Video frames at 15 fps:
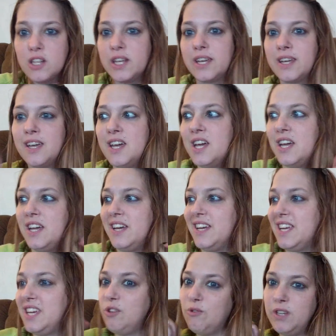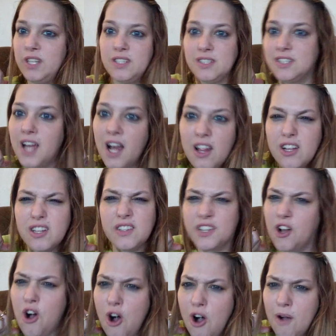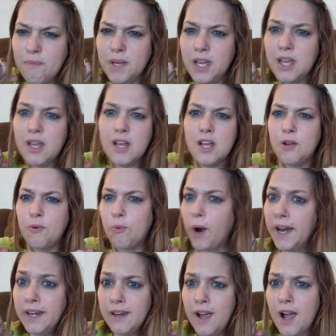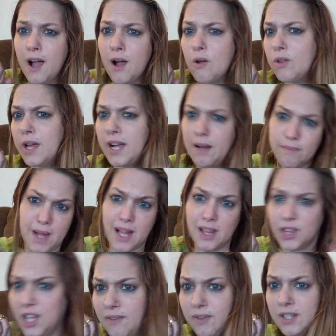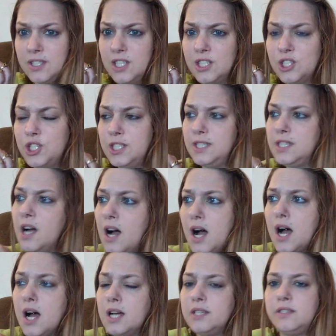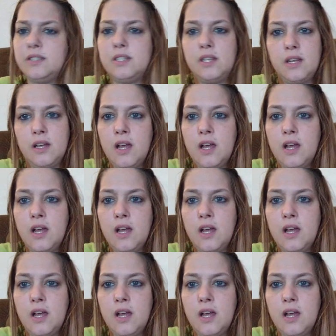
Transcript: Like, you need to tell her to call me right now. Like, I'm not leaving till she does.